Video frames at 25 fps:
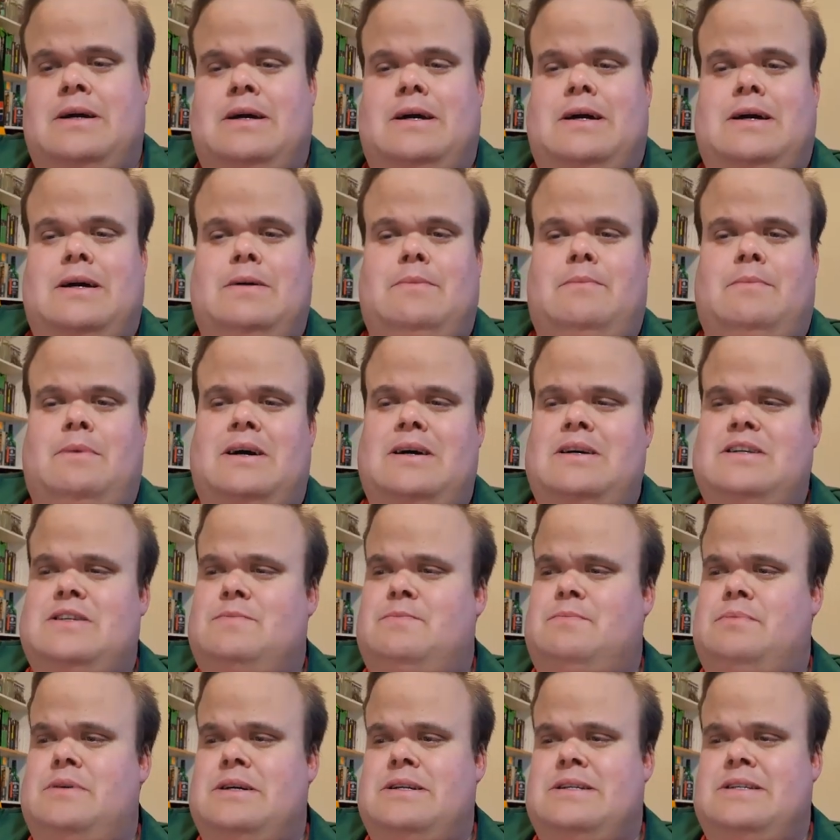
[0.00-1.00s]

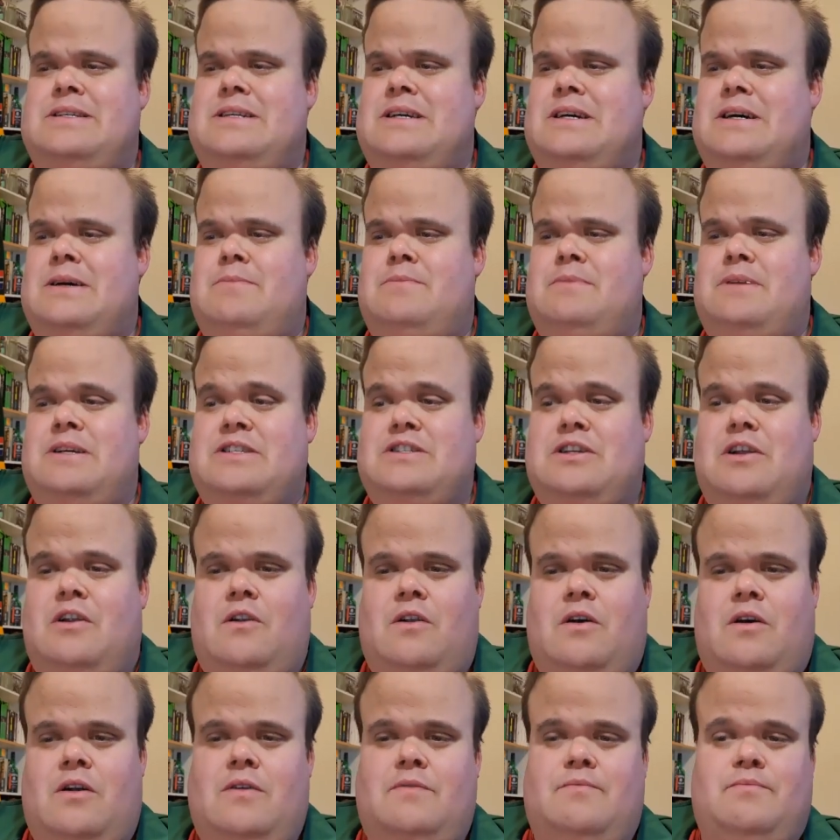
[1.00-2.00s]
amongst. But there's a
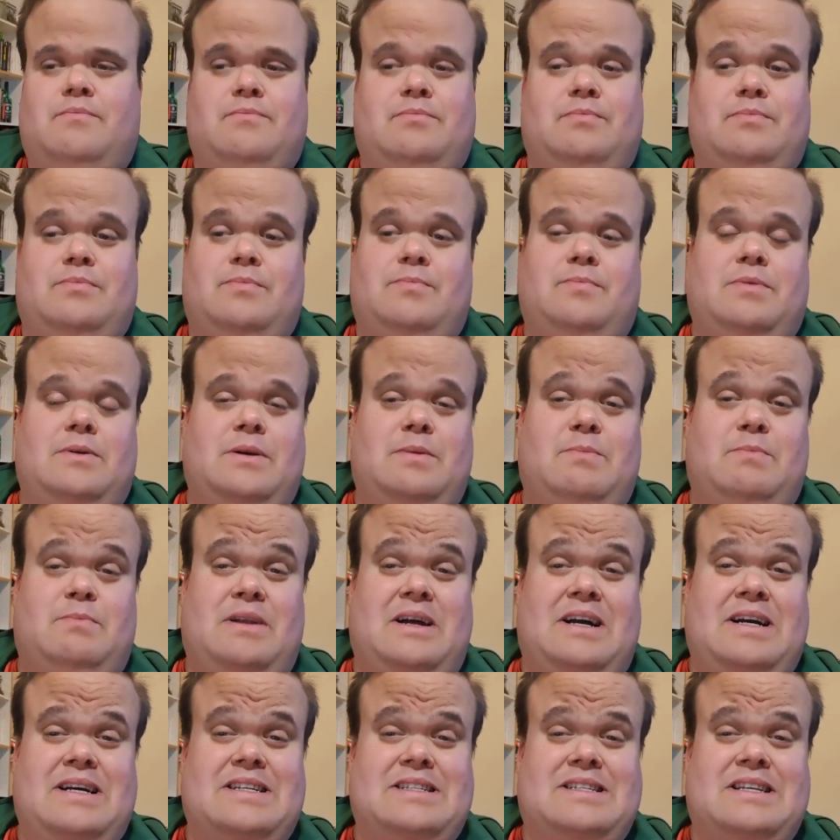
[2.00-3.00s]
lot of
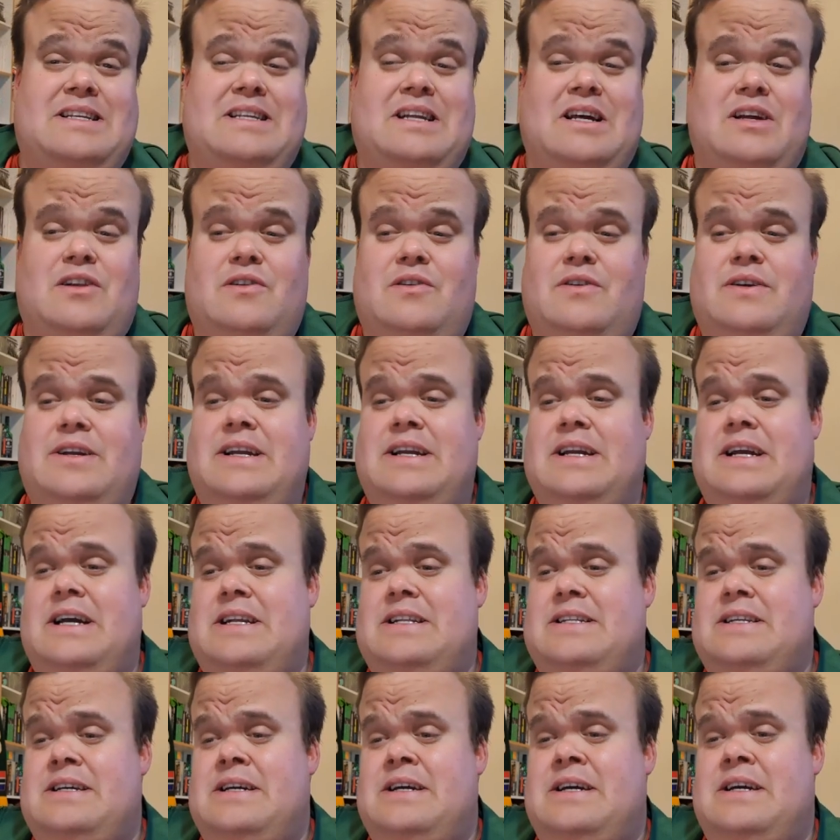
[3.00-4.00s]
players that they're looking
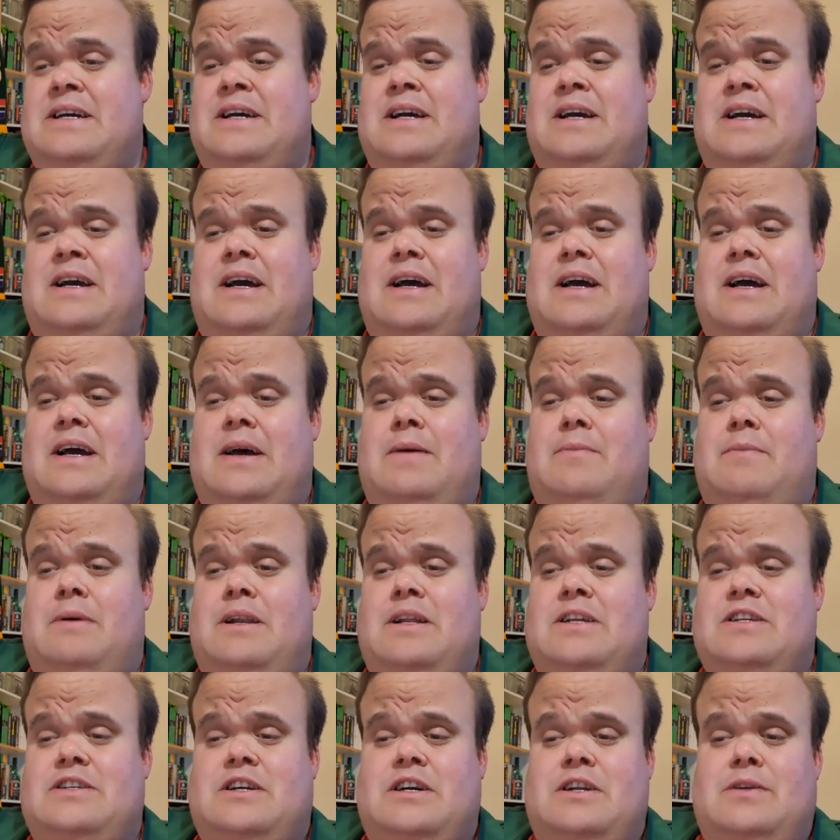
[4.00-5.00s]
at, and
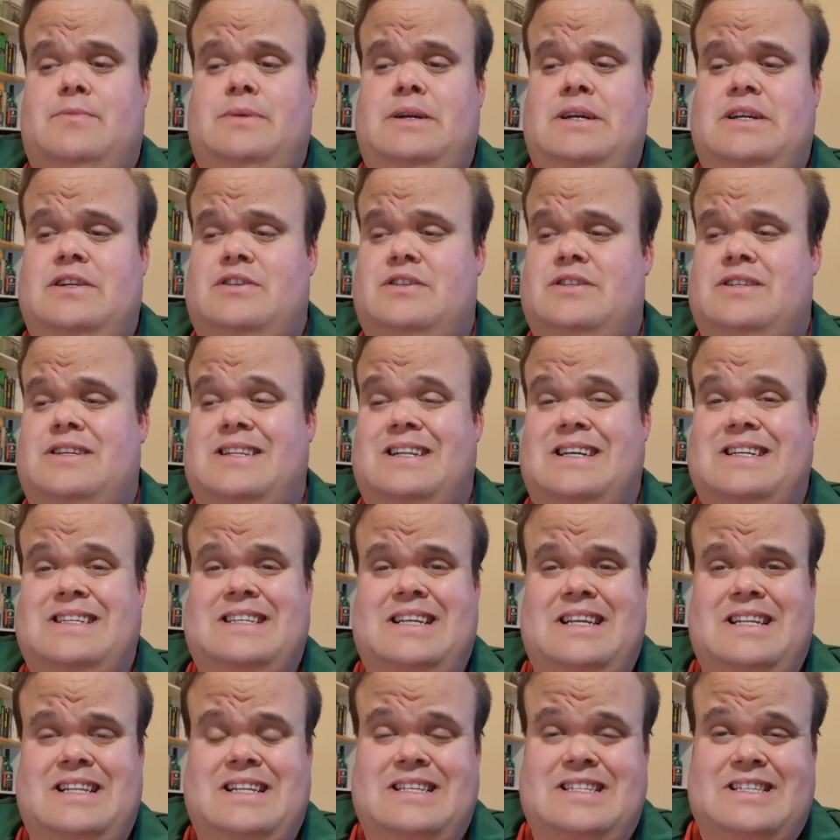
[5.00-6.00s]
it's going to be interesting. They
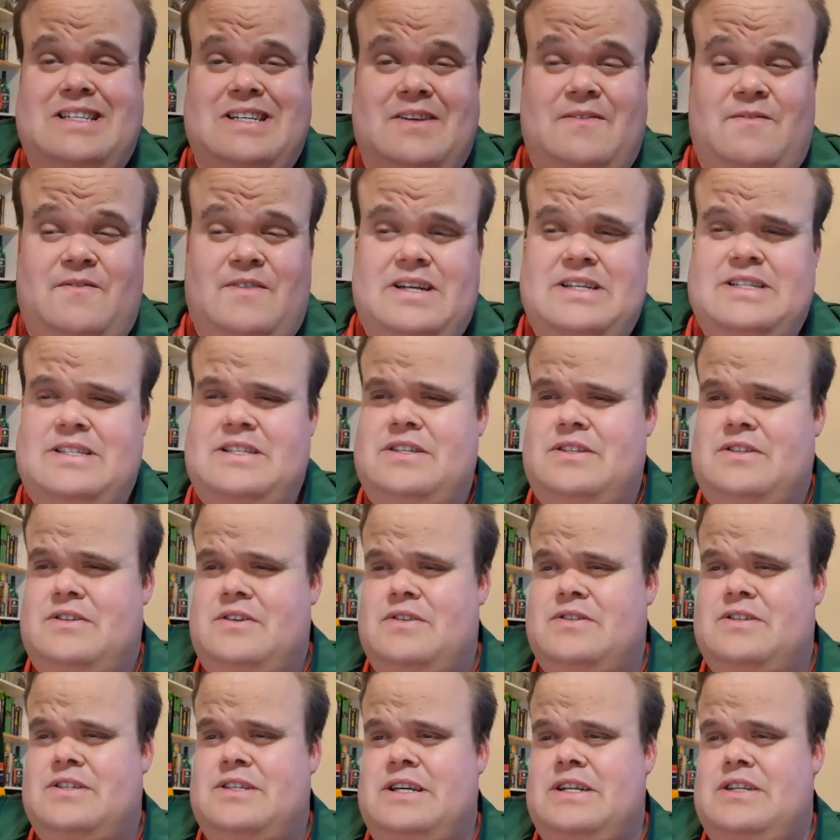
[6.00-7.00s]
said this investors are
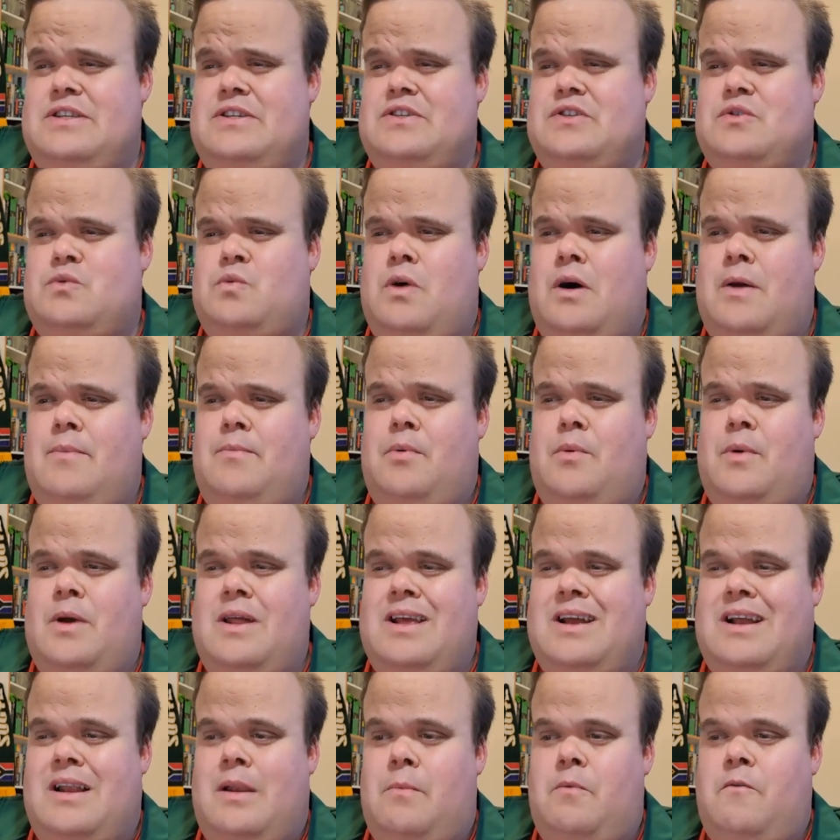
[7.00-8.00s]
set to swipe away the
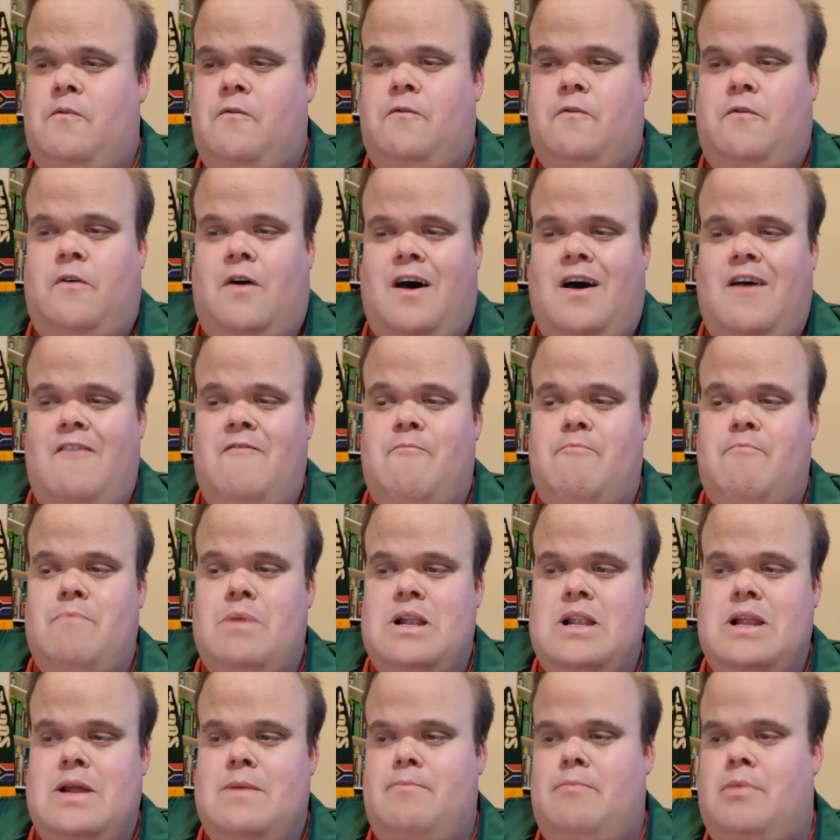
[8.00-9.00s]
club's £5
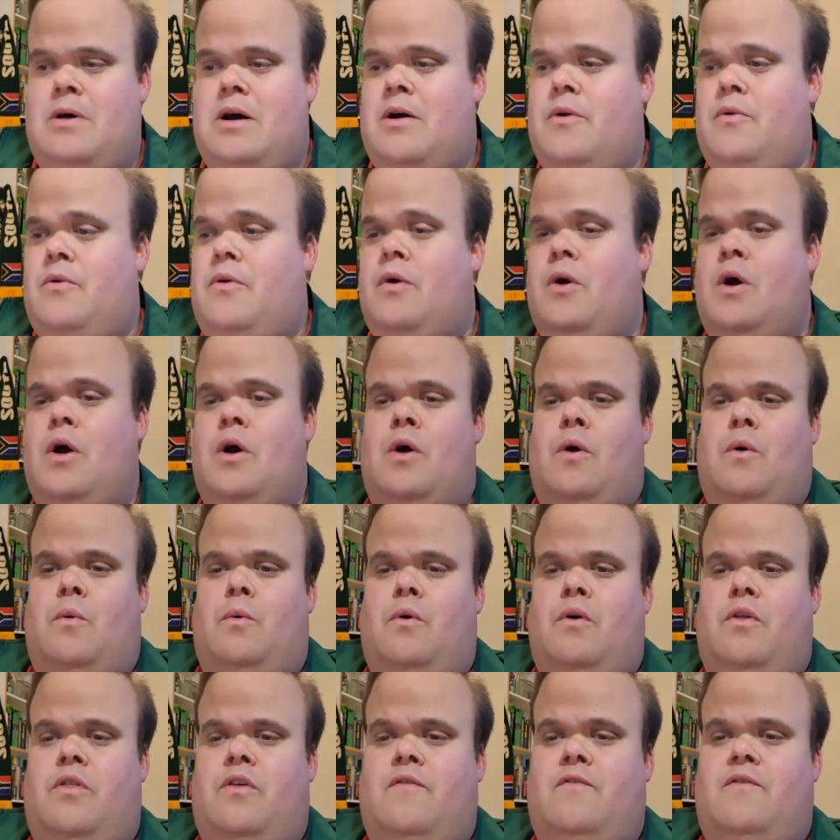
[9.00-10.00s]
million
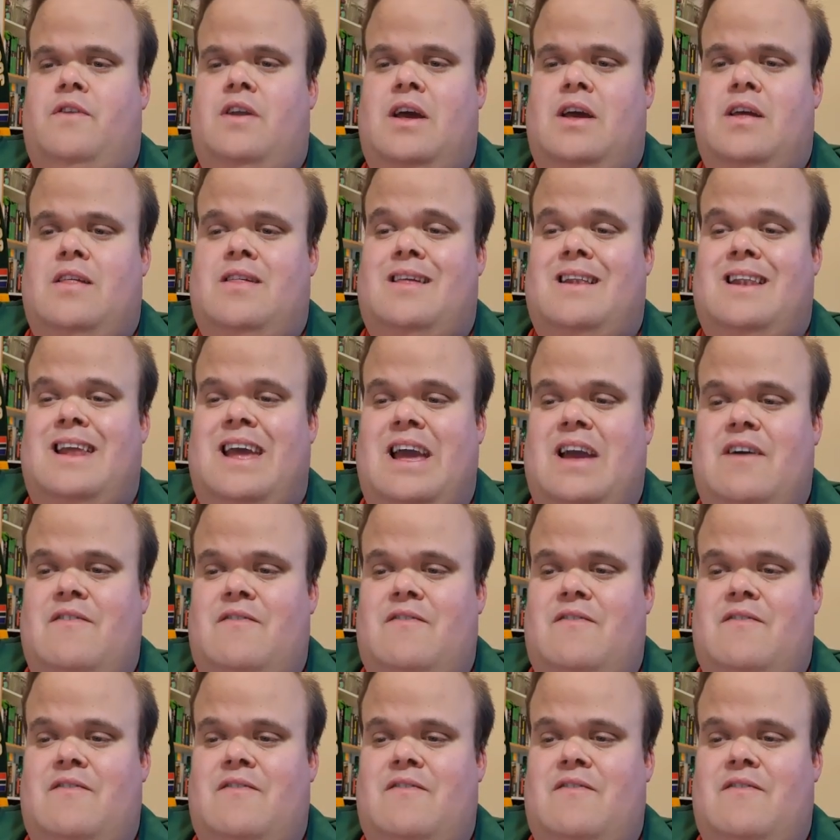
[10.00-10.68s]
worth of debts and